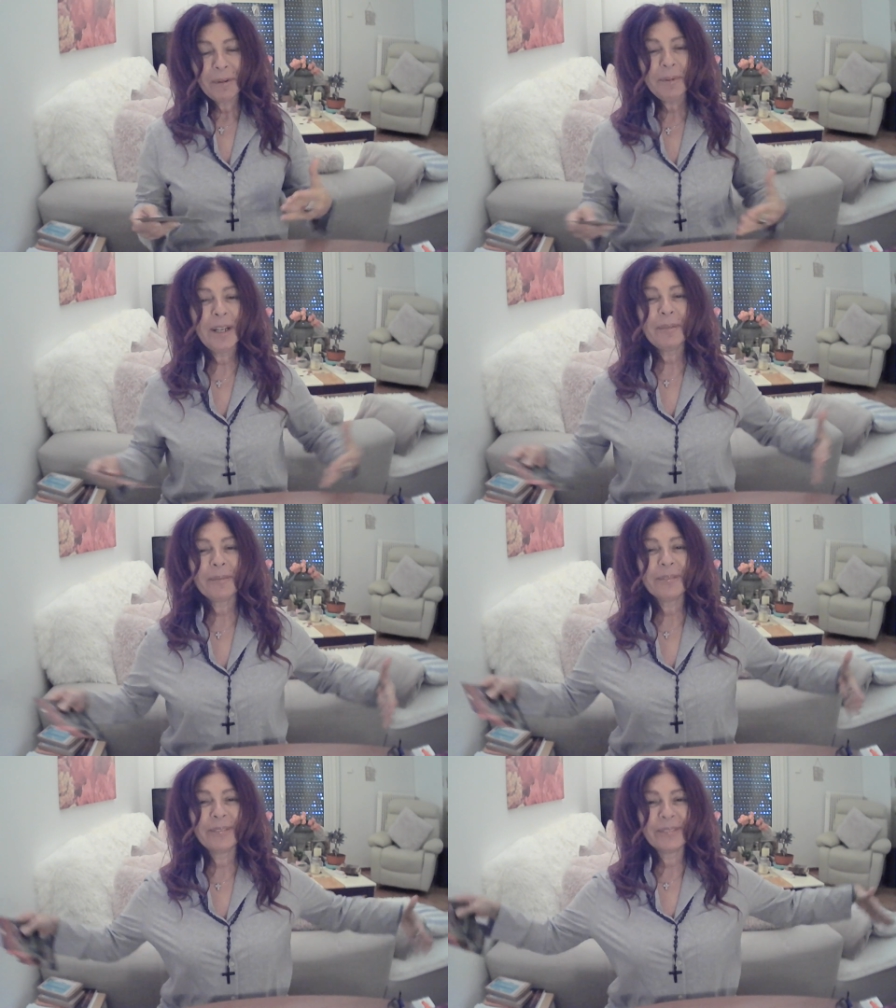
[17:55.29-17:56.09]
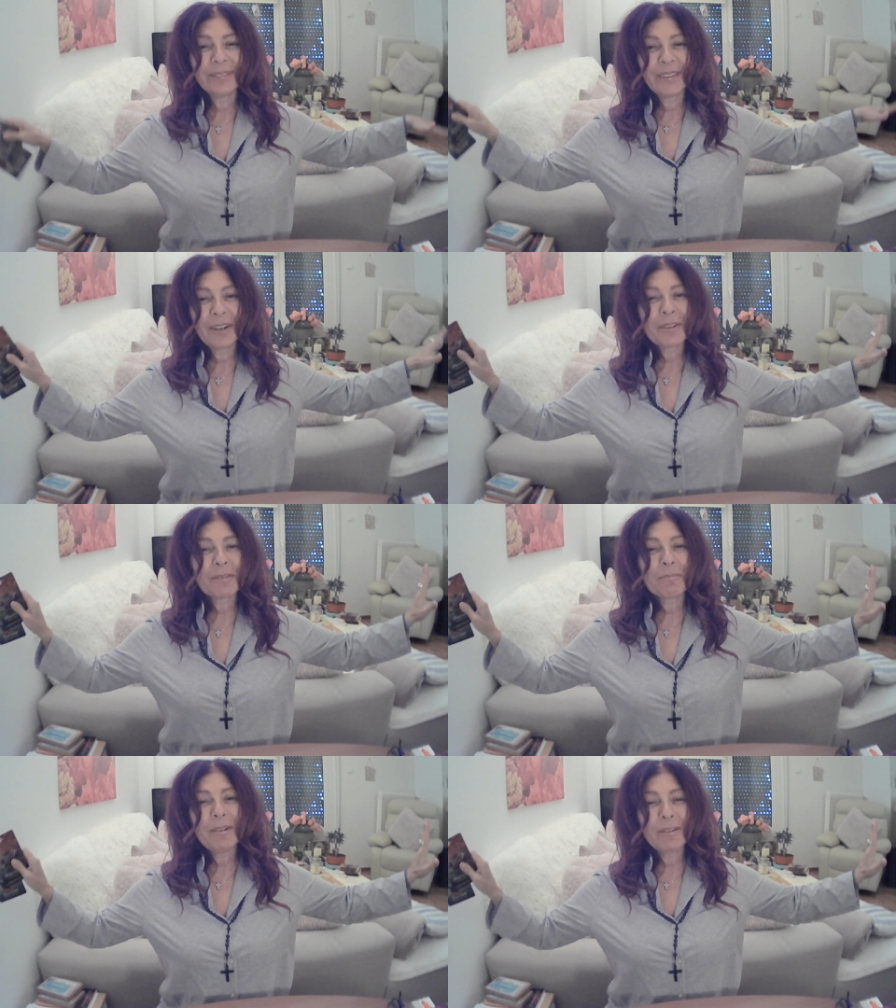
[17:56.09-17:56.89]
Open up all
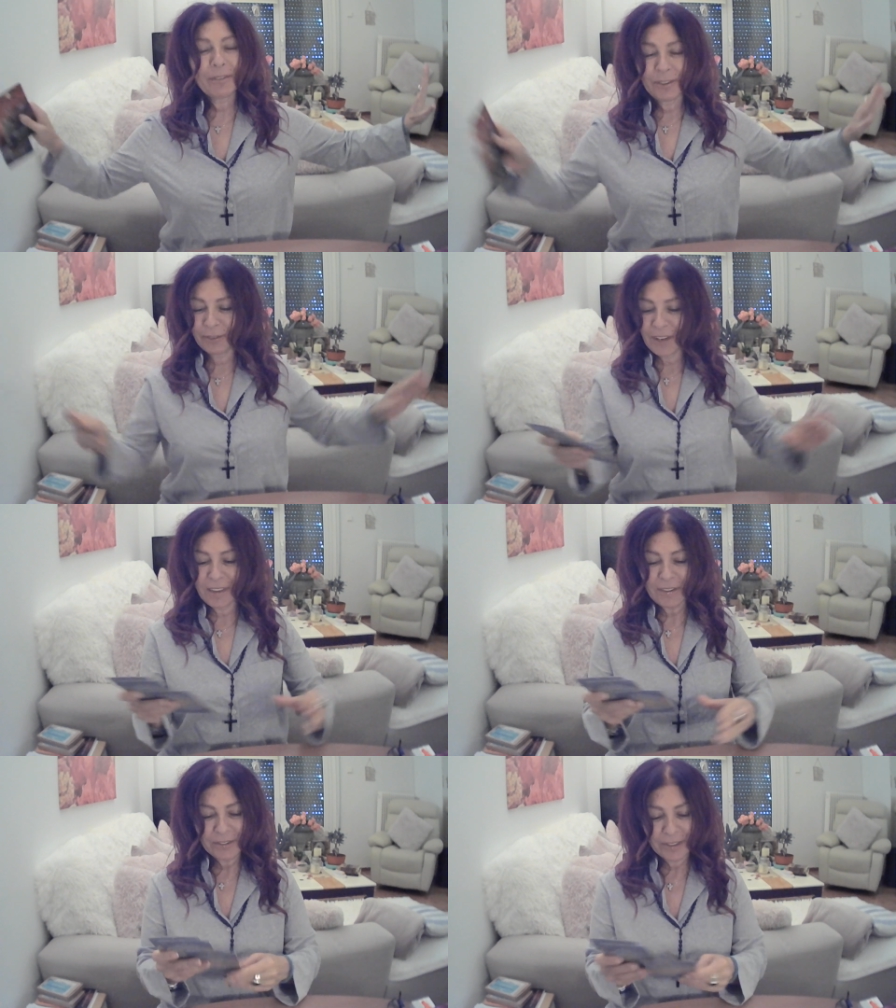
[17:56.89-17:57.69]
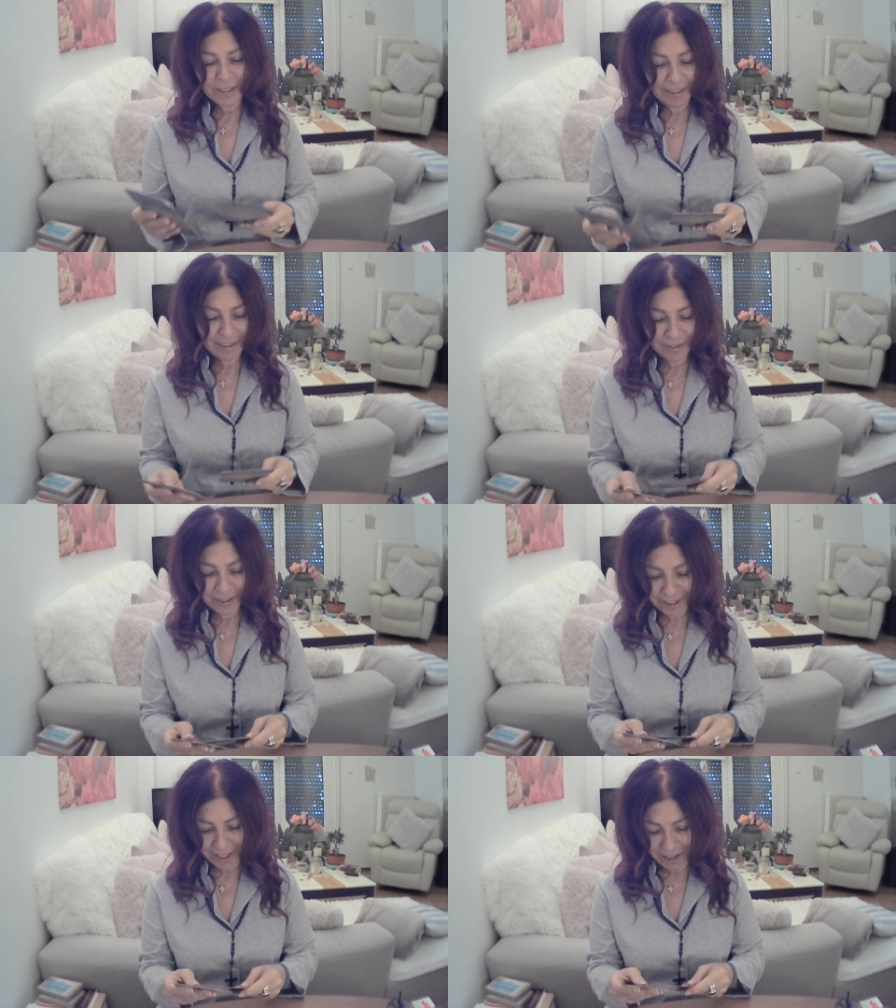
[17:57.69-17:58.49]
those beautiful feathers and
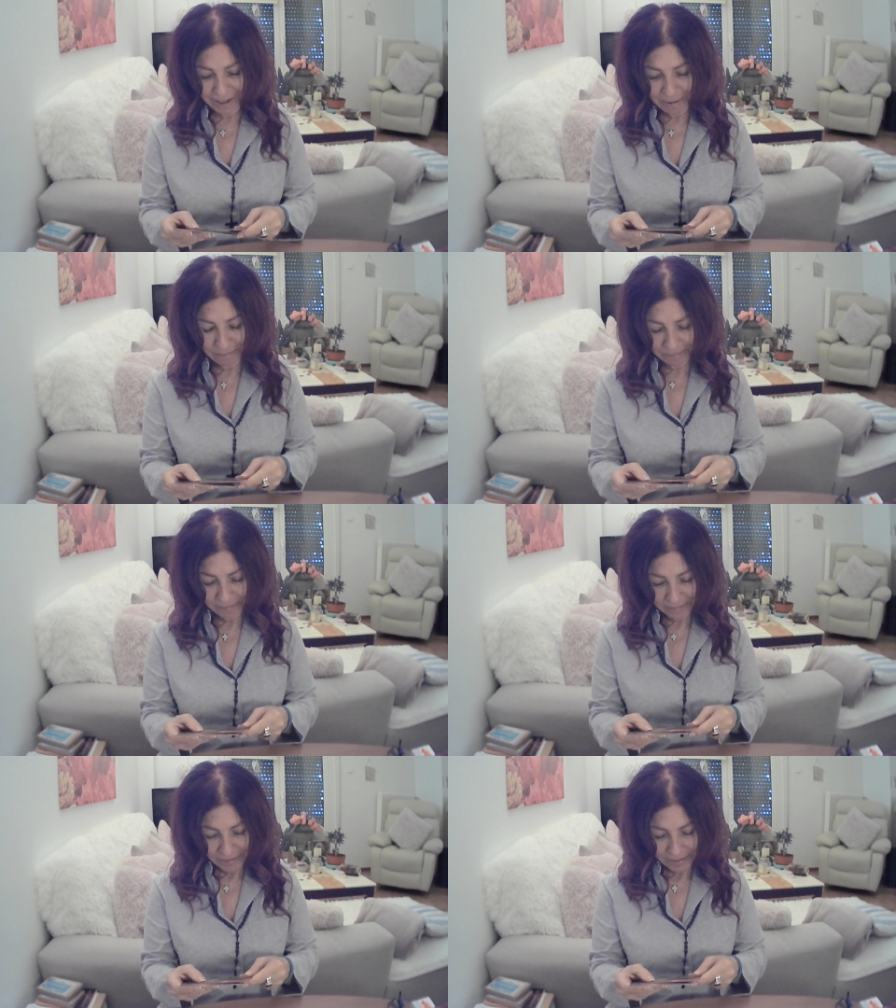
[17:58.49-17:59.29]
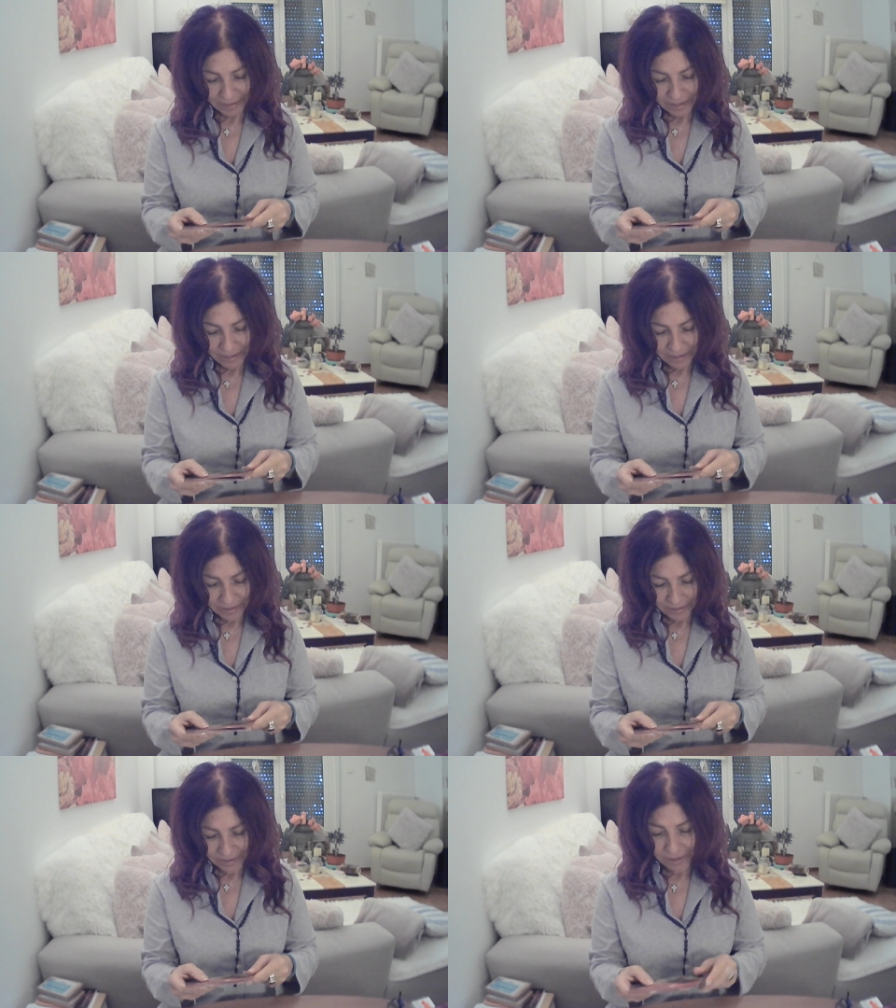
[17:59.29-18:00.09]
just shine
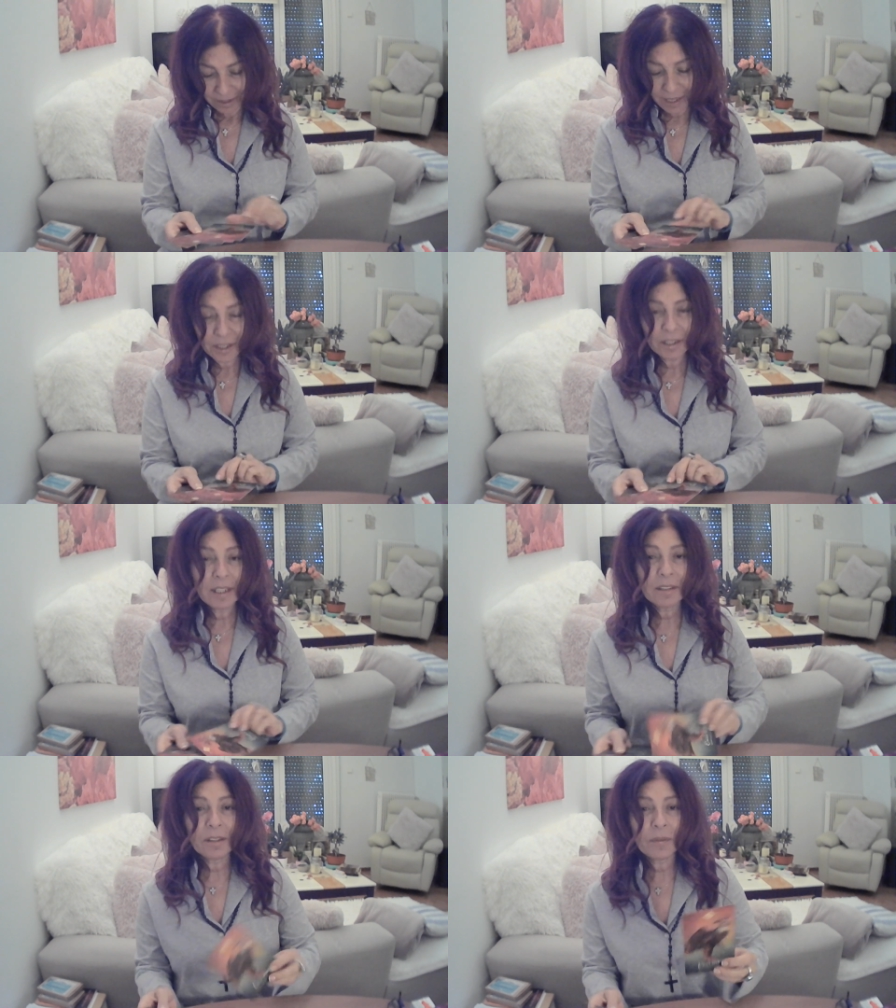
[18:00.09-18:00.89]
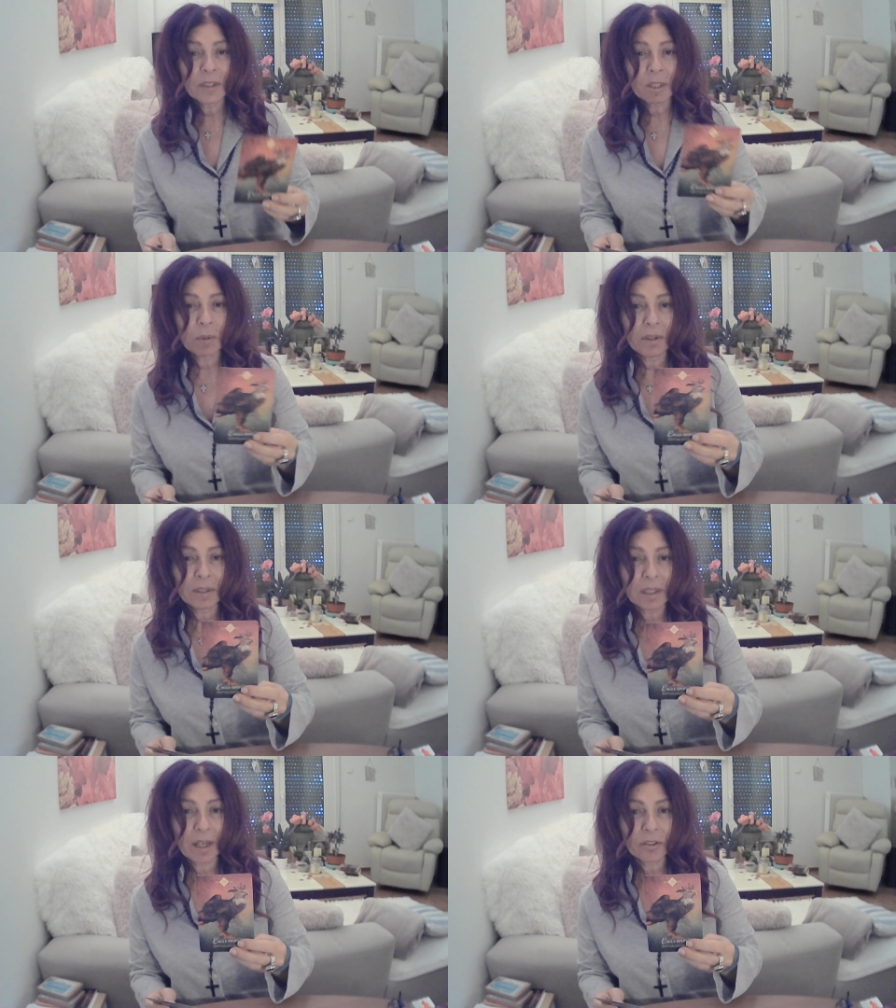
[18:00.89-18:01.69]
okay. You need to know that
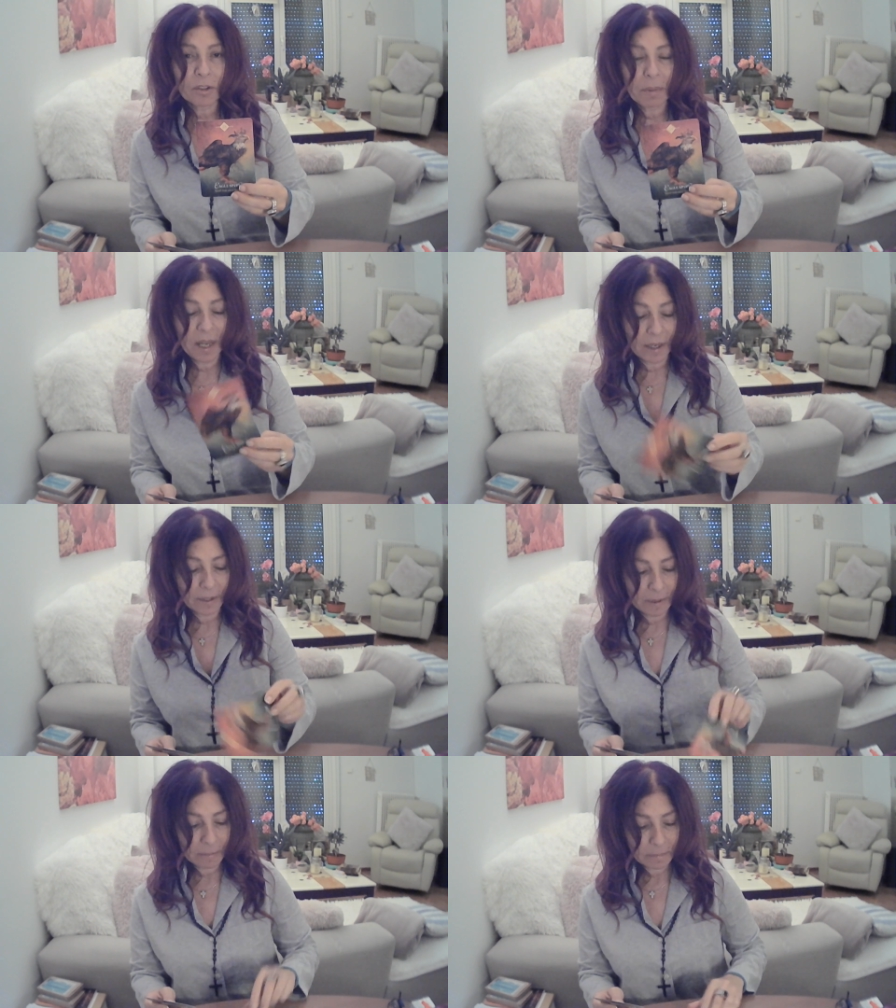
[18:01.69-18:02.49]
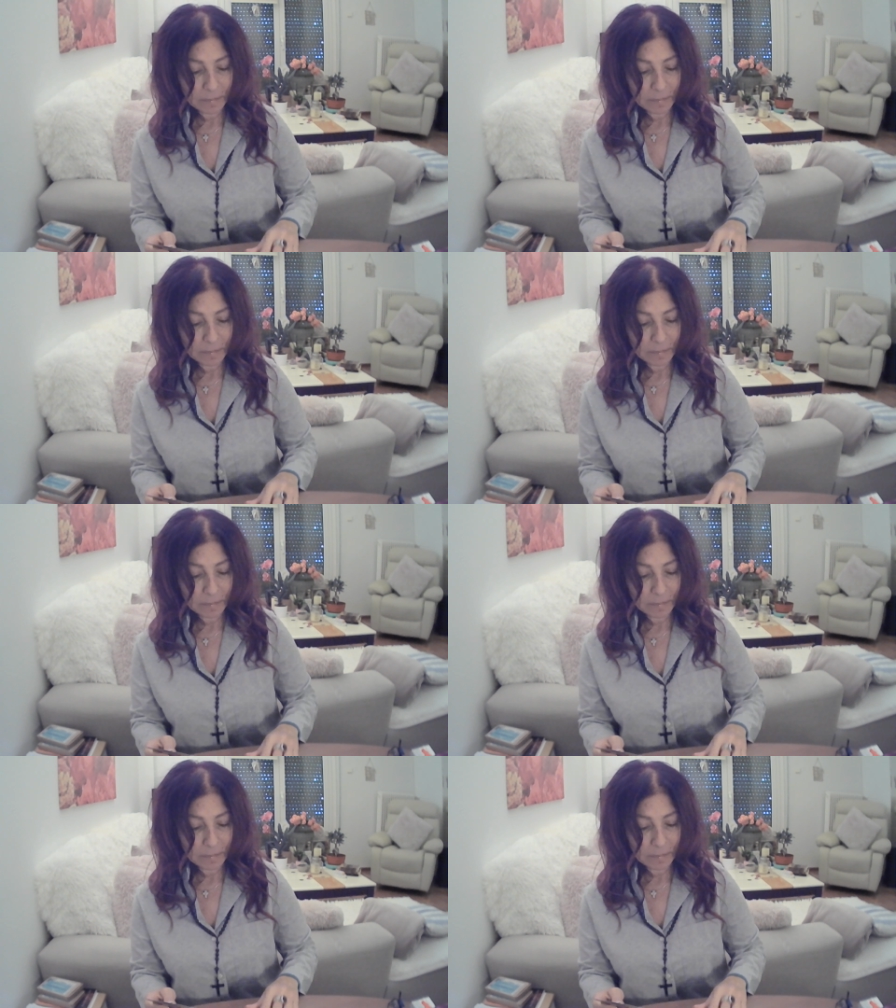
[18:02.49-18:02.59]
Spirit's got your back.